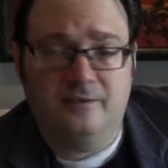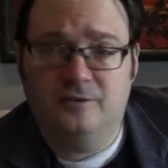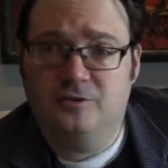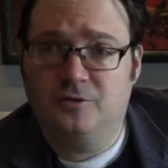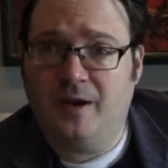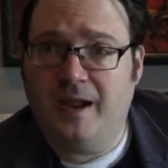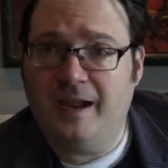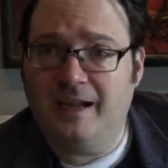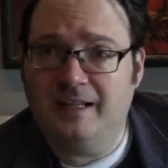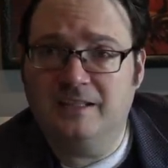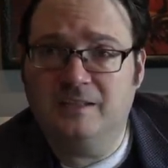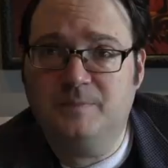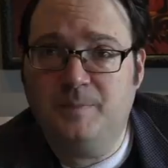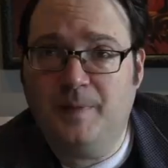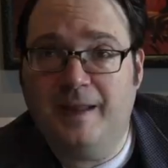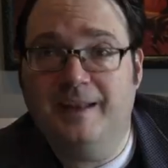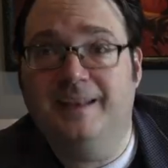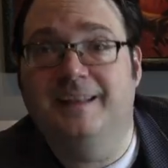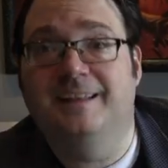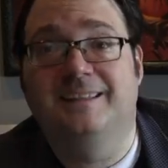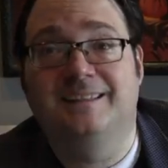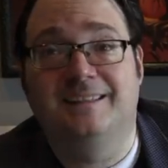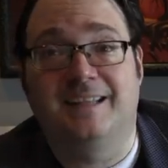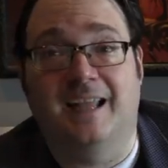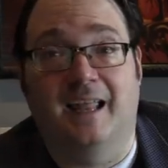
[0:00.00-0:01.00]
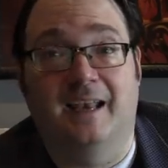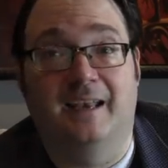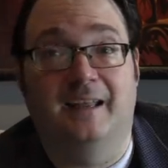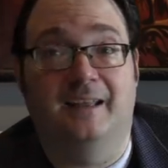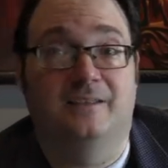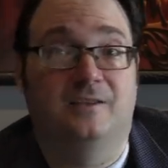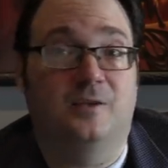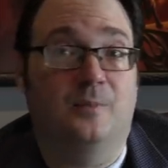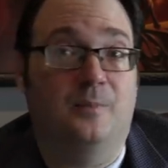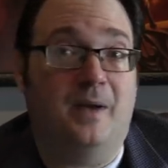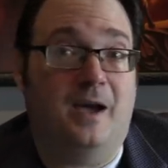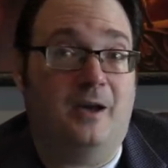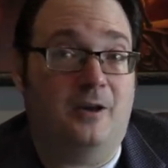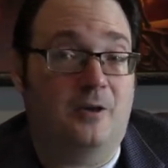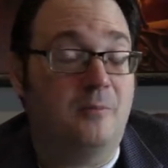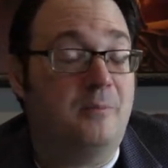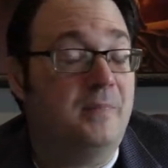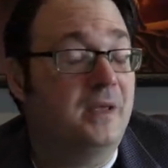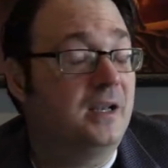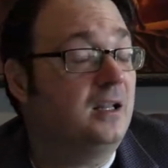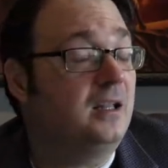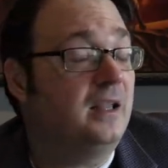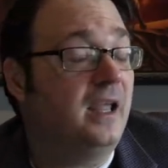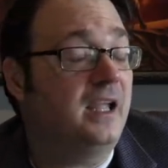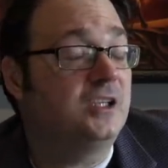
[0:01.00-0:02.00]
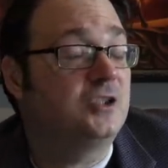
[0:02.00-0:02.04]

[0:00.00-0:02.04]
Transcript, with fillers: Dragonsbane, instead, is about a middle